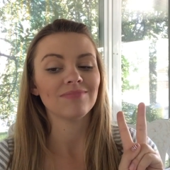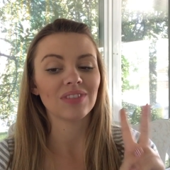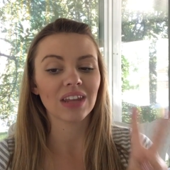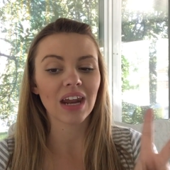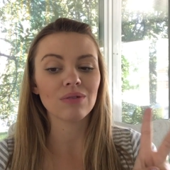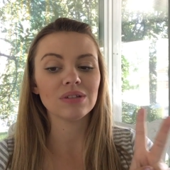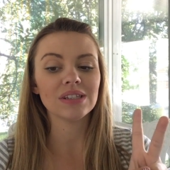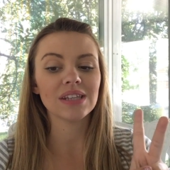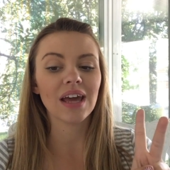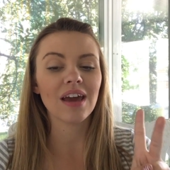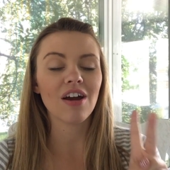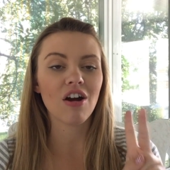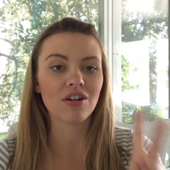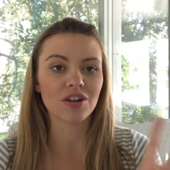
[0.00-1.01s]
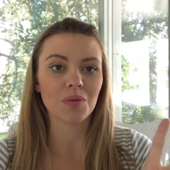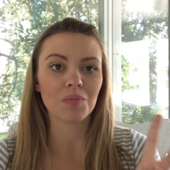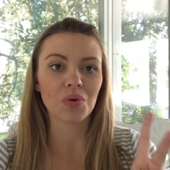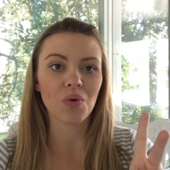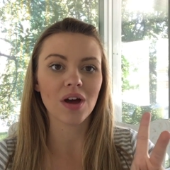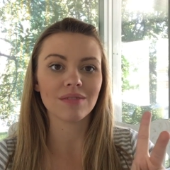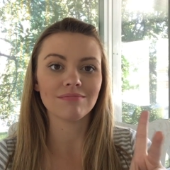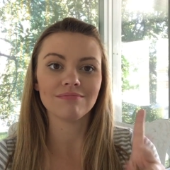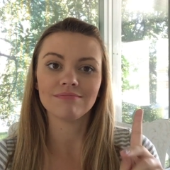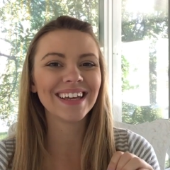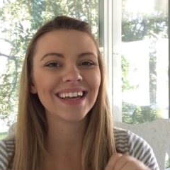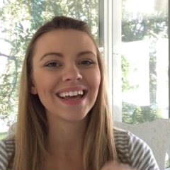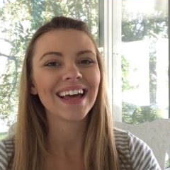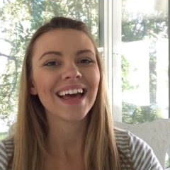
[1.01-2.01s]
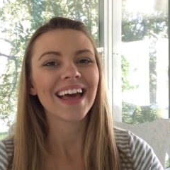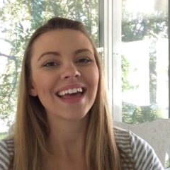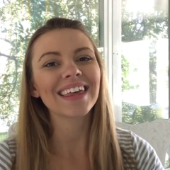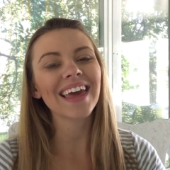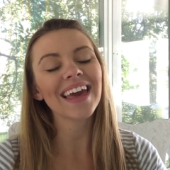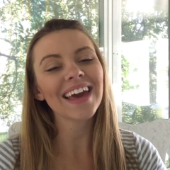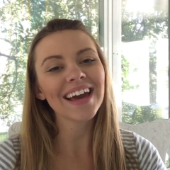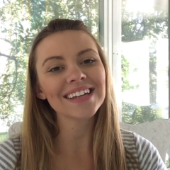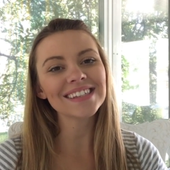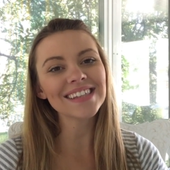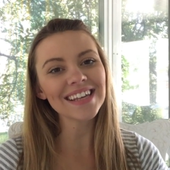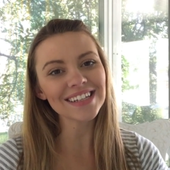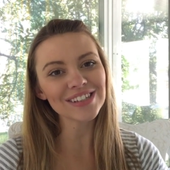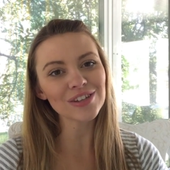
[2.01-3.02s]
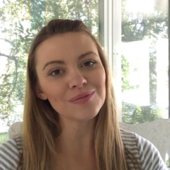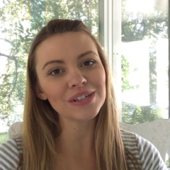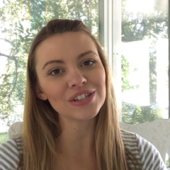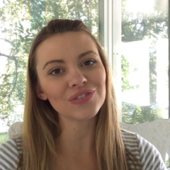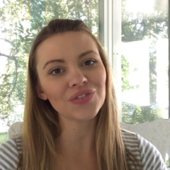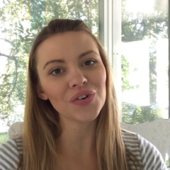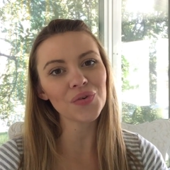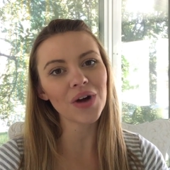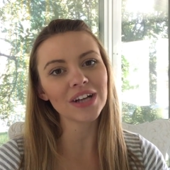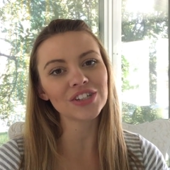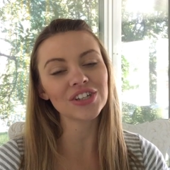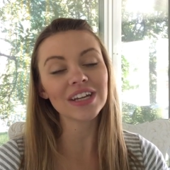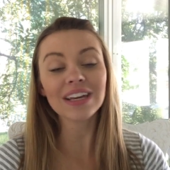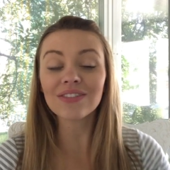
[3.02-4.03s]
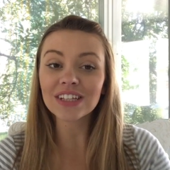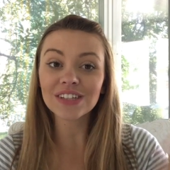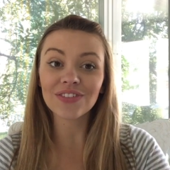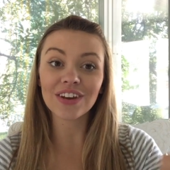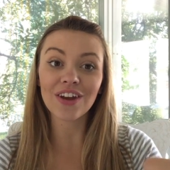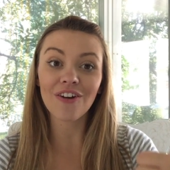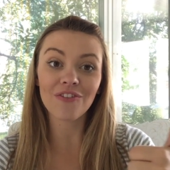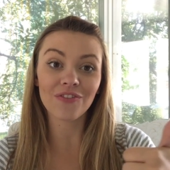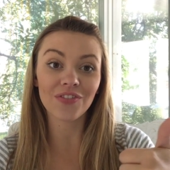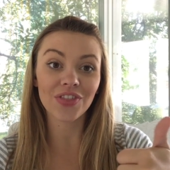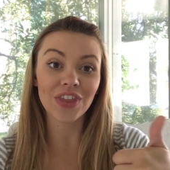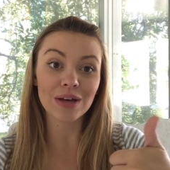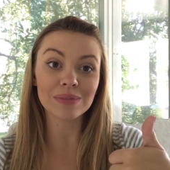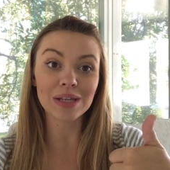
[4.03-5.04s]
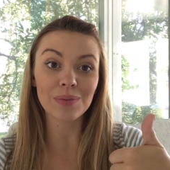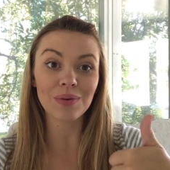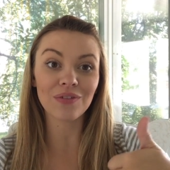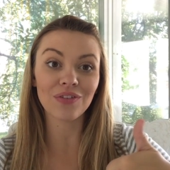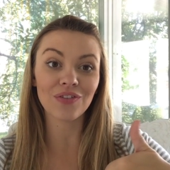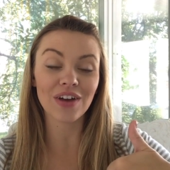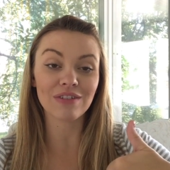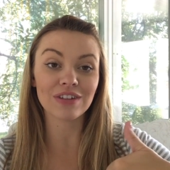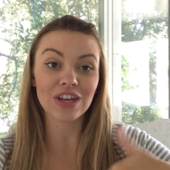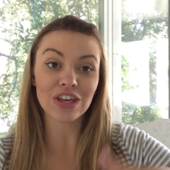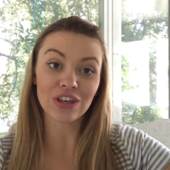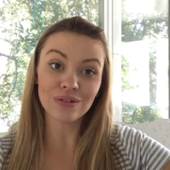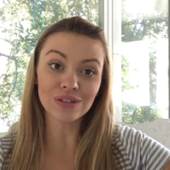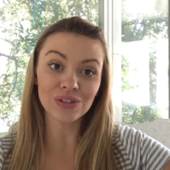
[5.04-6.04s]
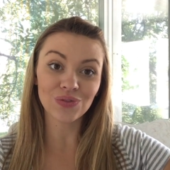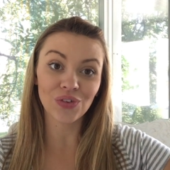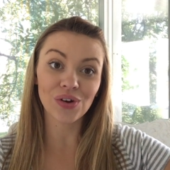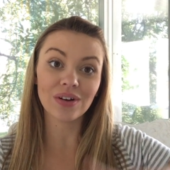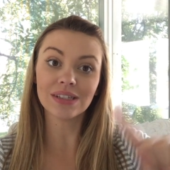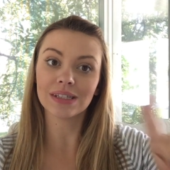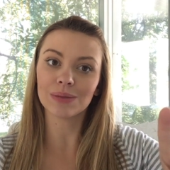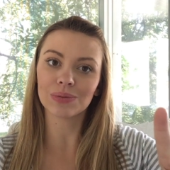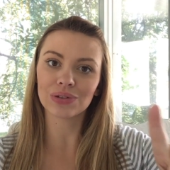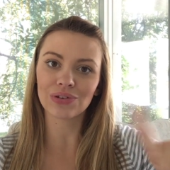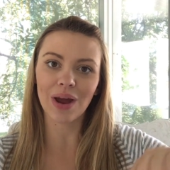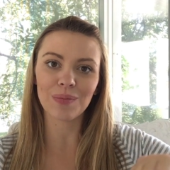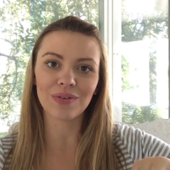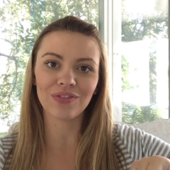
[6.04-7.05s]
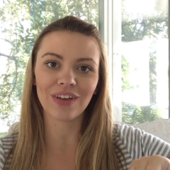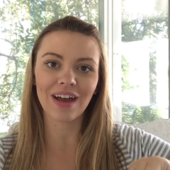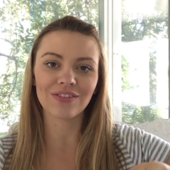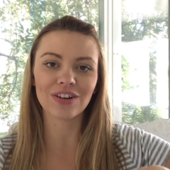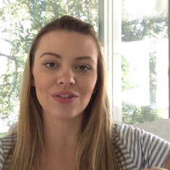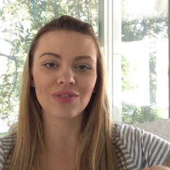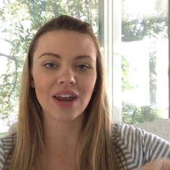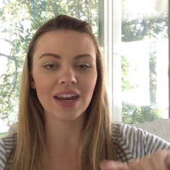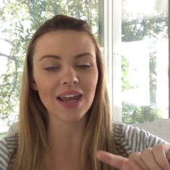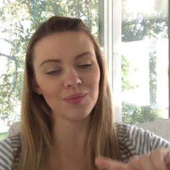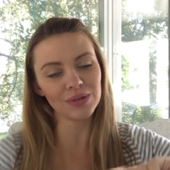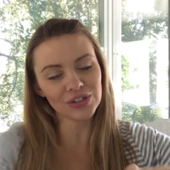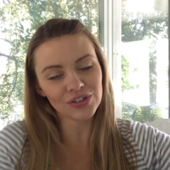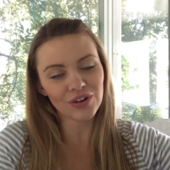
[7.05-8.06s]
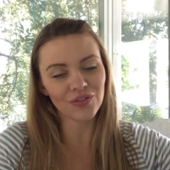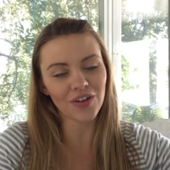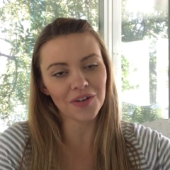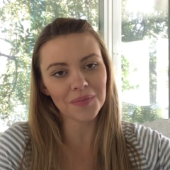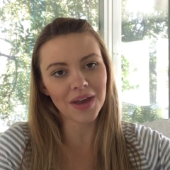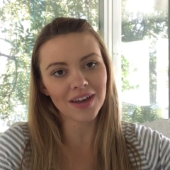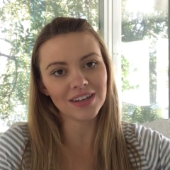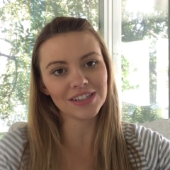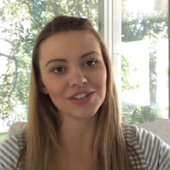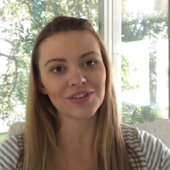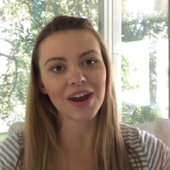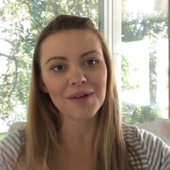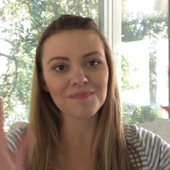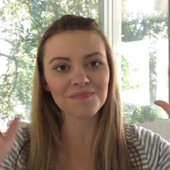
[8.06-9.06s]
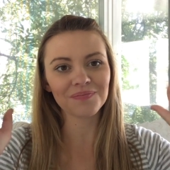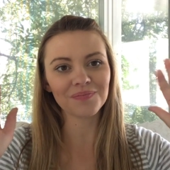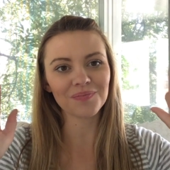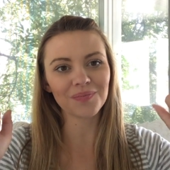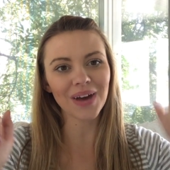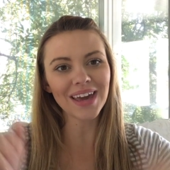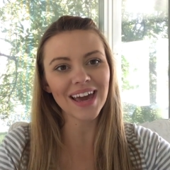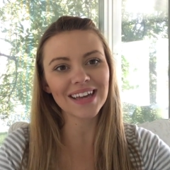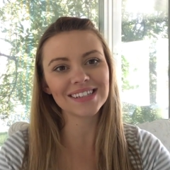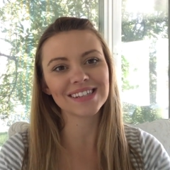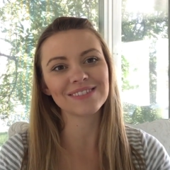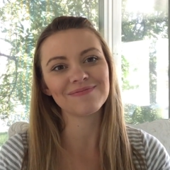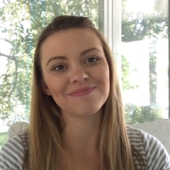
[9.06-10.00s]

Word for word: that I would say are number one. Okay guys, thanks so much for watching. Give this video a thumbs up if you found it useful. Subscribe if you haven't already, and be sure to follow me on Instagram. Bye guys.